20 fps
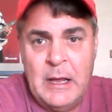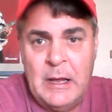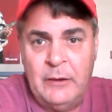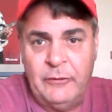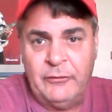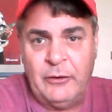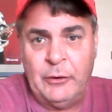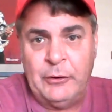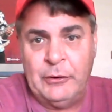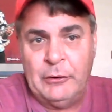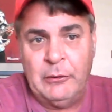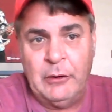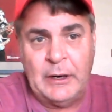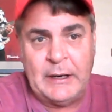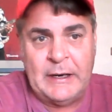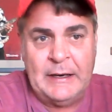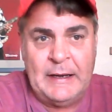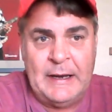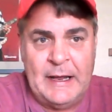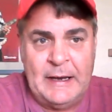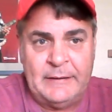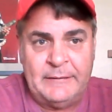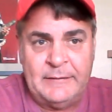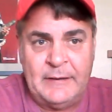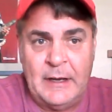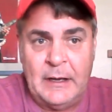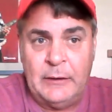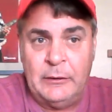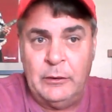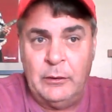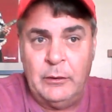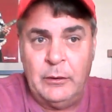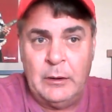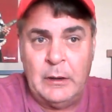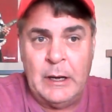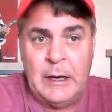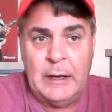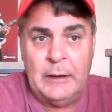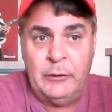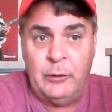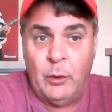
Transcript: So you're looking at uh, uh,